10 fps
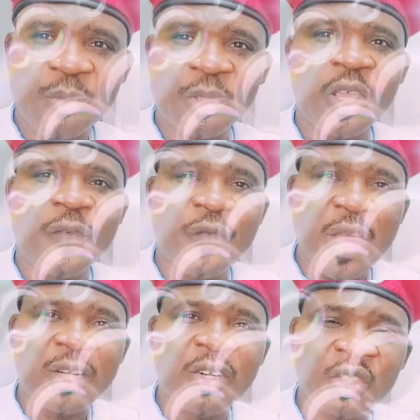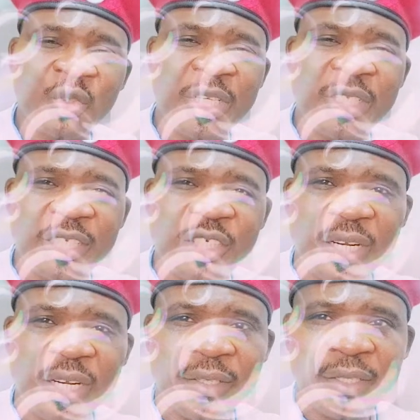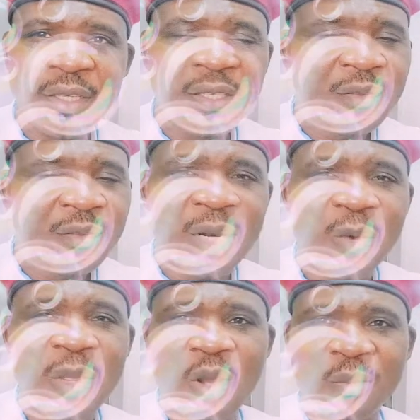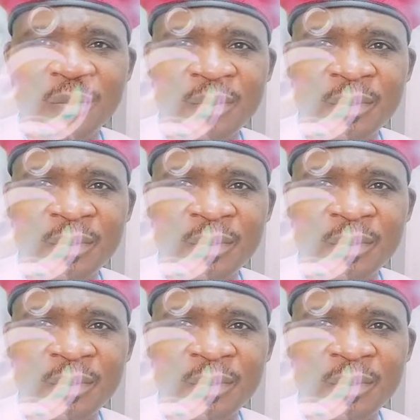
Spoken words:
But if you are not doing it intentionally, better wake up.